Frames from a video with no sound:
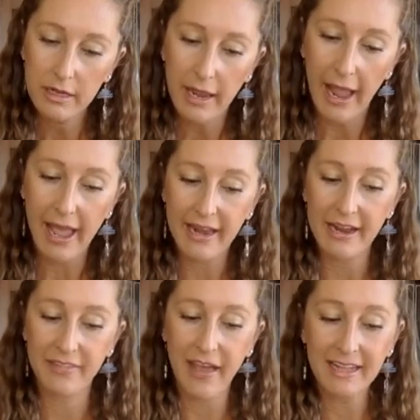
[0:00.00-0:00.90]

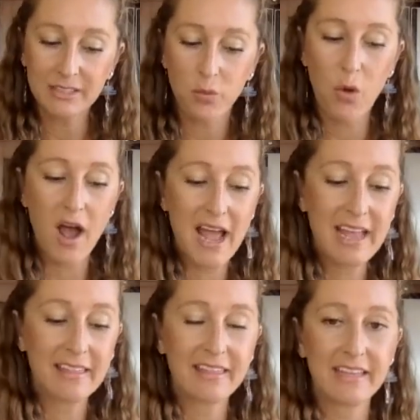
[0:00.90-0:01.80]
And that's
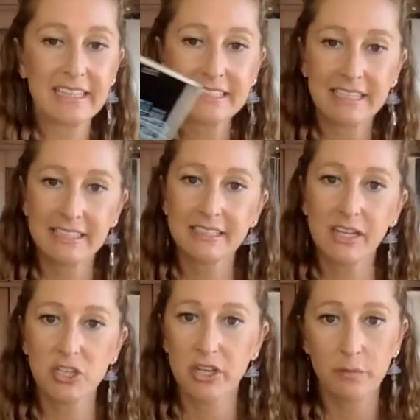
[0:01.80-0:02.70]
why this is
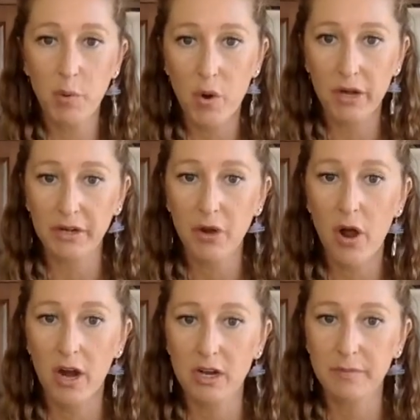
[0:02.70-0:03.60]
such an important card,